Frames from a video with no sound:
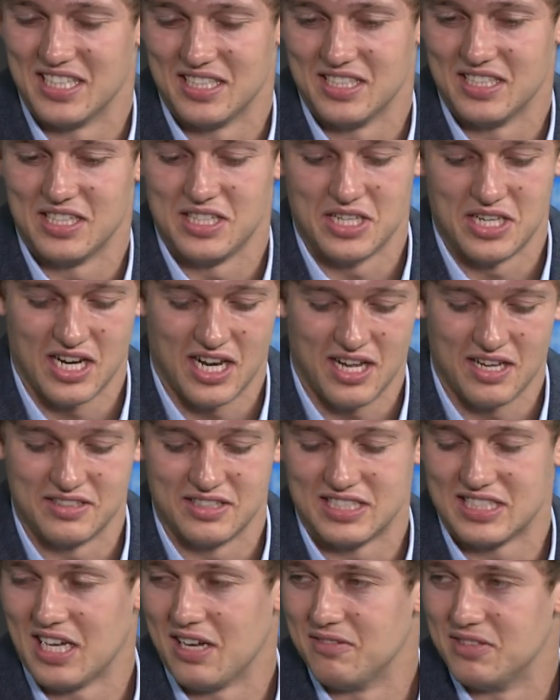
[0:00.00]

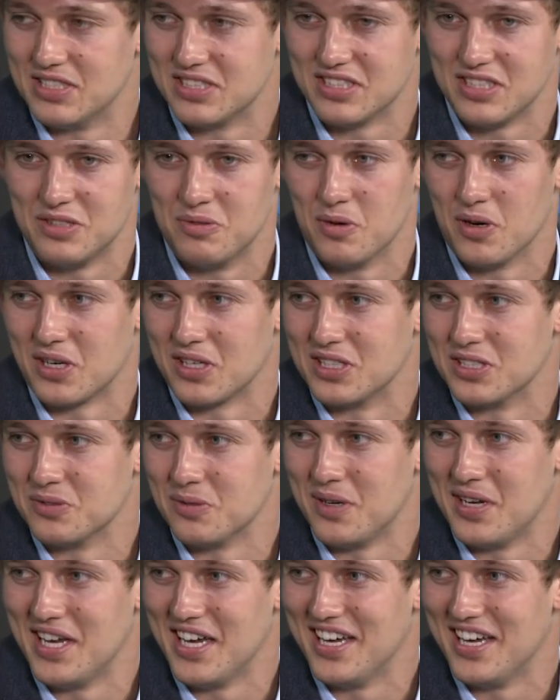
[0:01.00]
It's obviously working its way